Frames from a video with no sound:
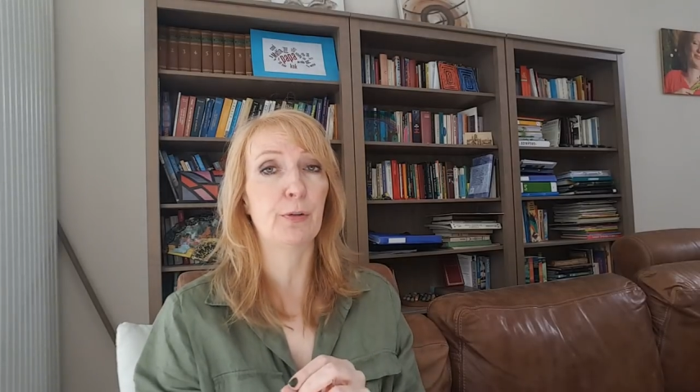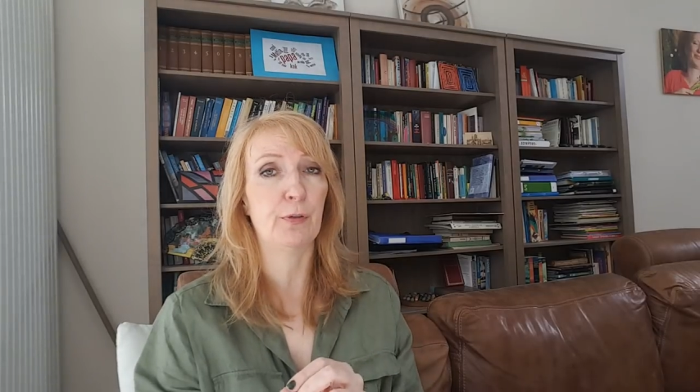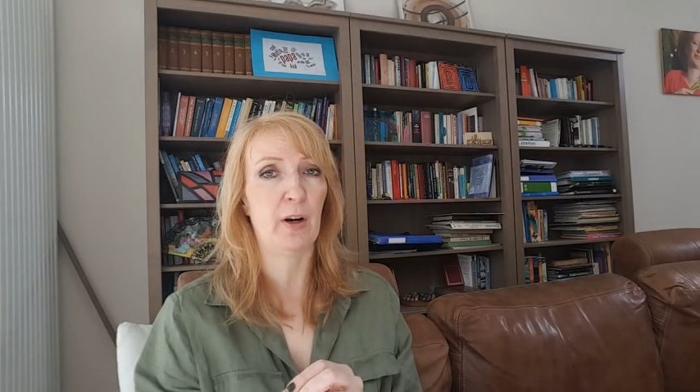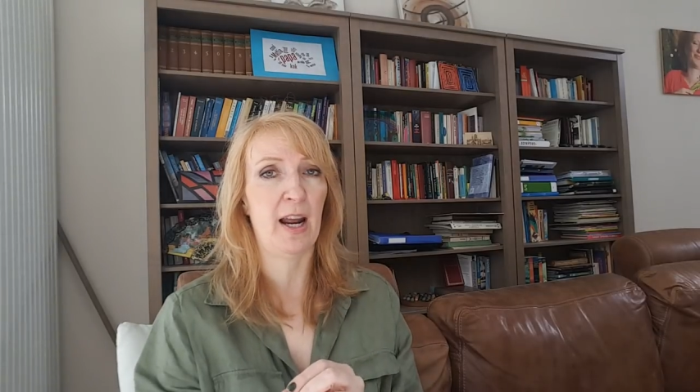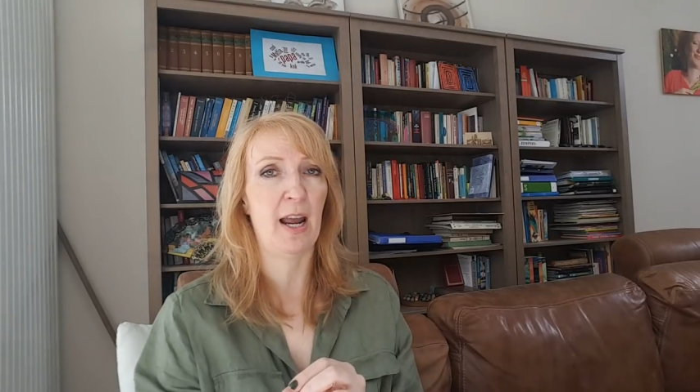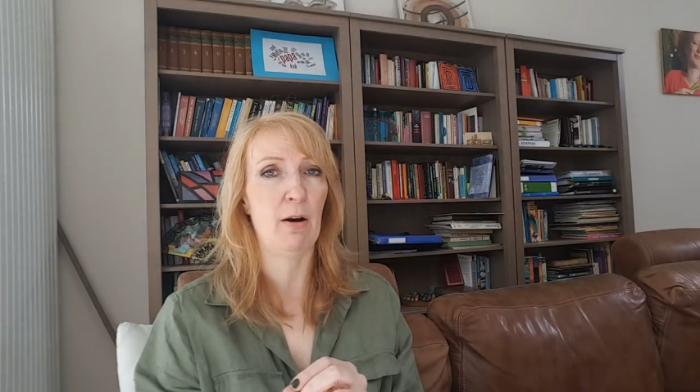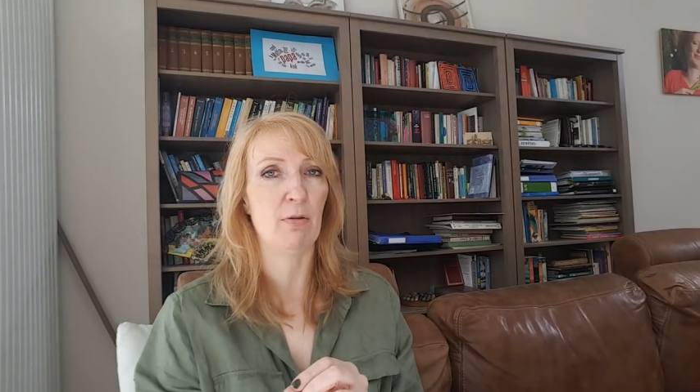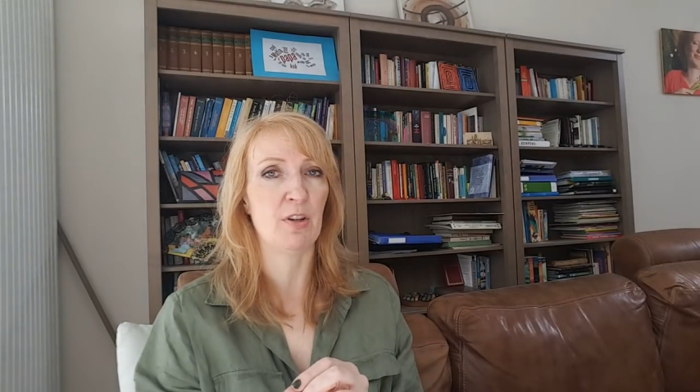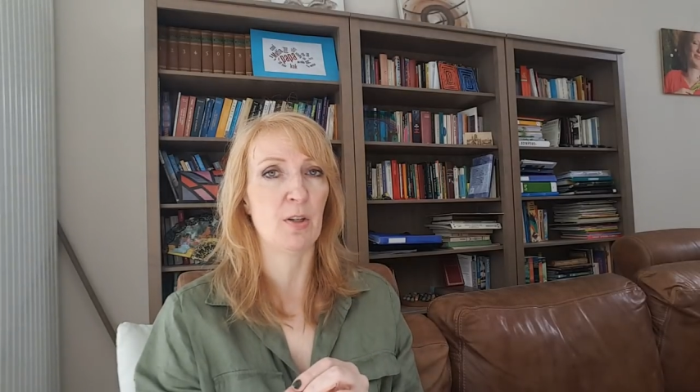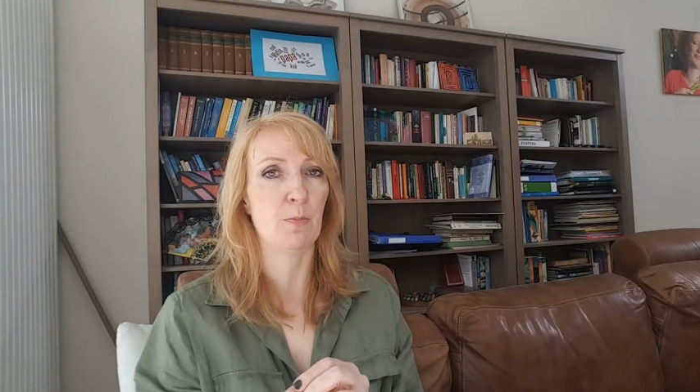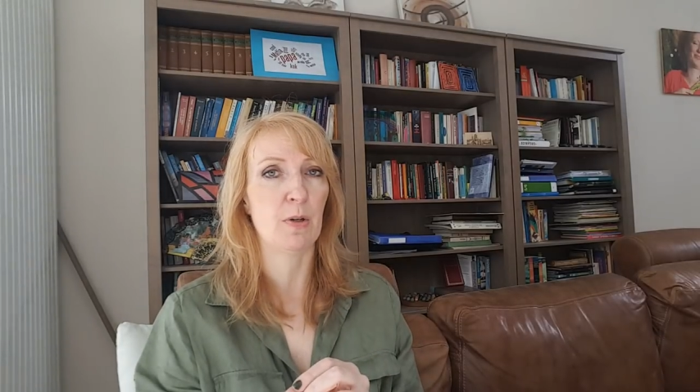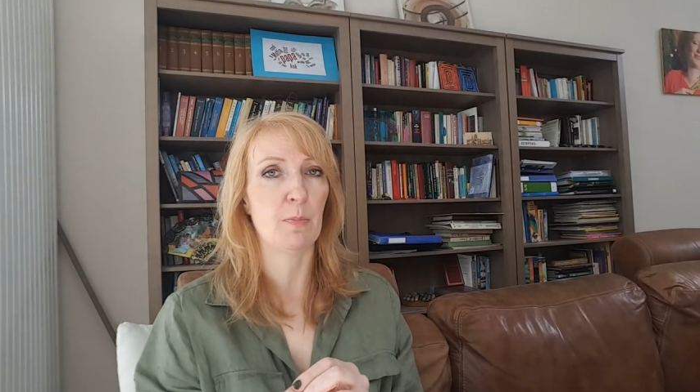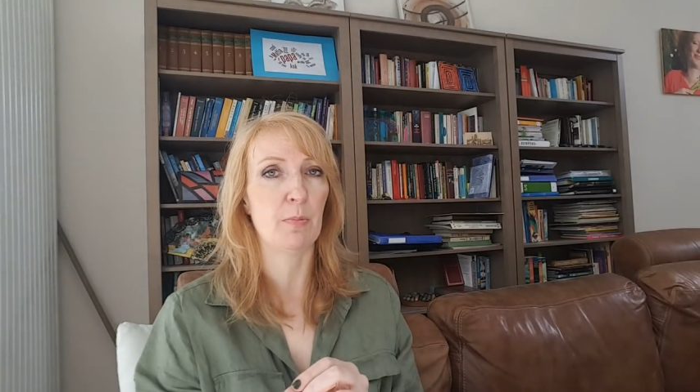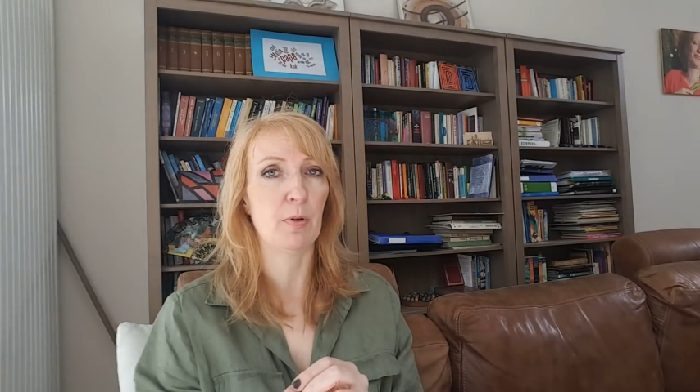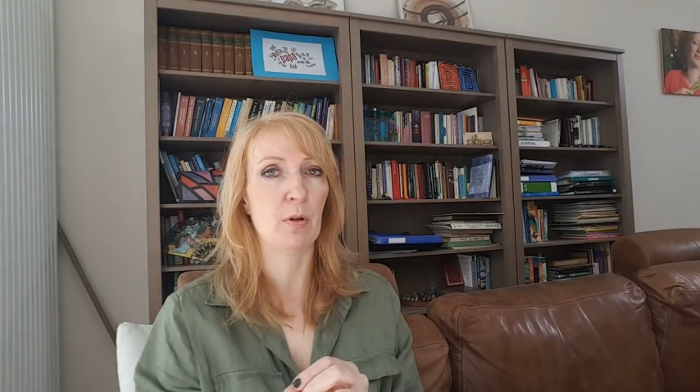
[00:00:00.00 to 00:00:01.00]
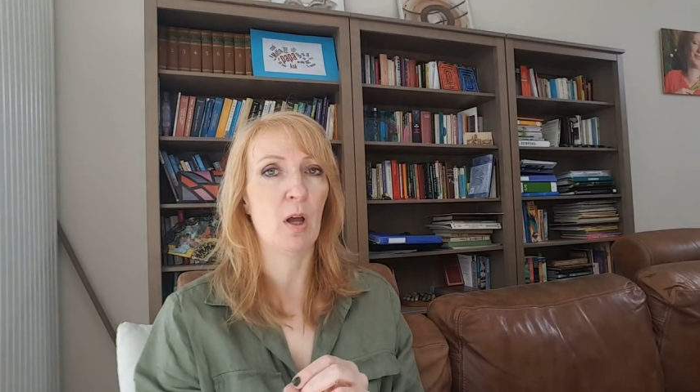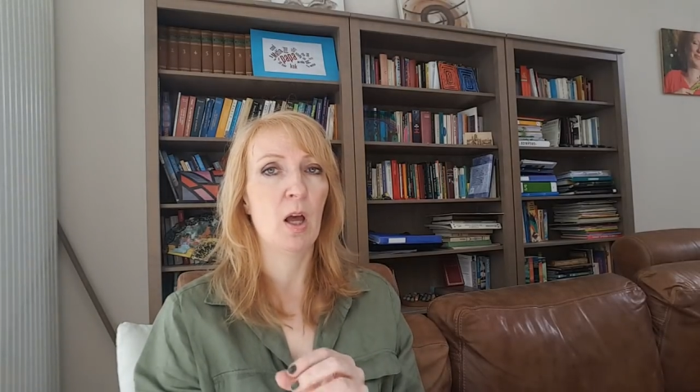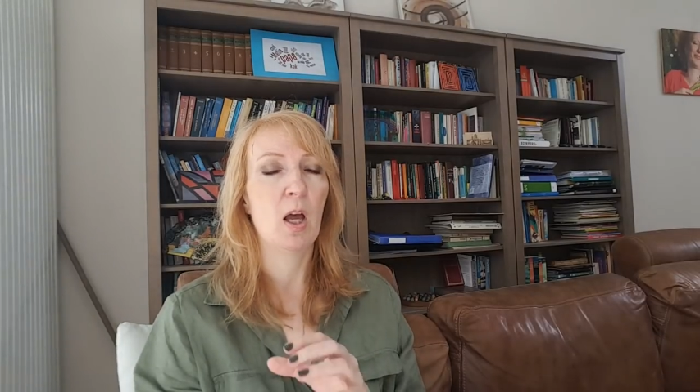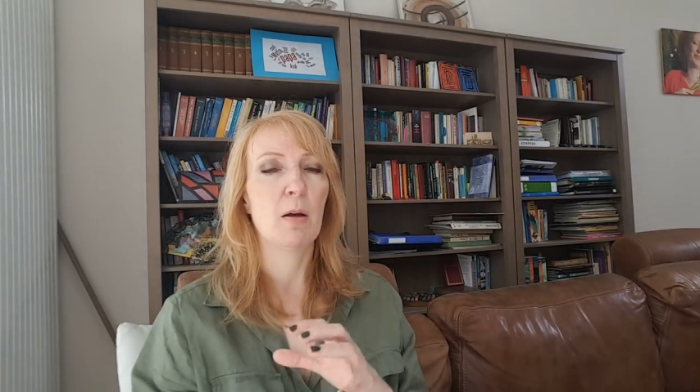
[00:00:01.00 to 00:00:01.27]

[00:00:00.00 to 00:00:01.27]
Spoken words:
for Aries people.